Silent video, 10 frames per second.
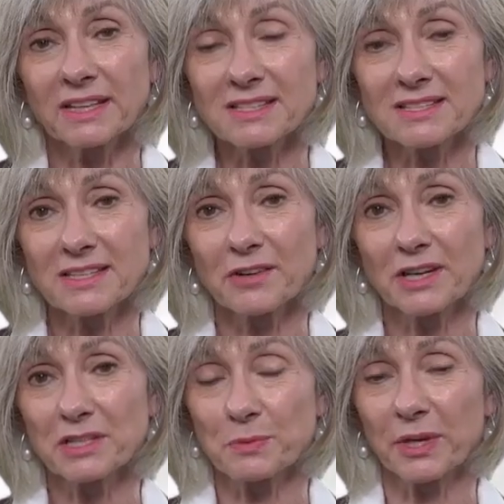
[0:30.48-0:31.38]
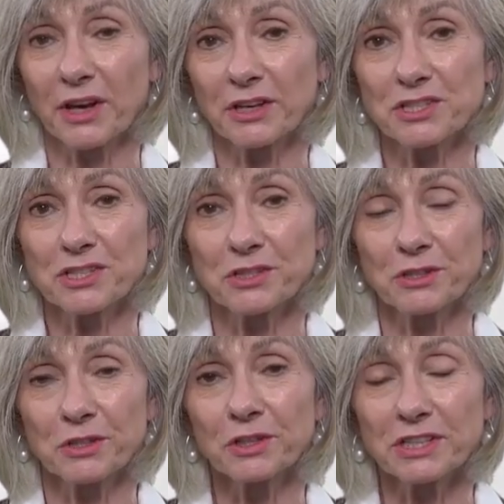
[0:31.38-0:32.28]
In this series we're going
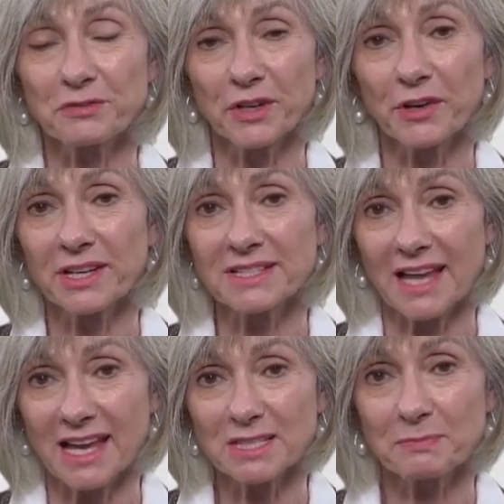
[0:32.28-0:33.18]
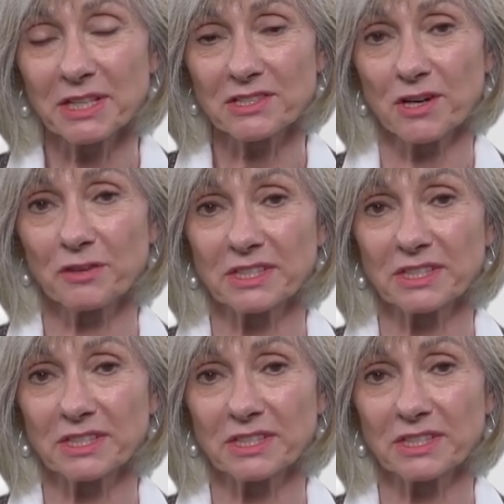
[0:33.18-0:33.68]
to look at various aspects of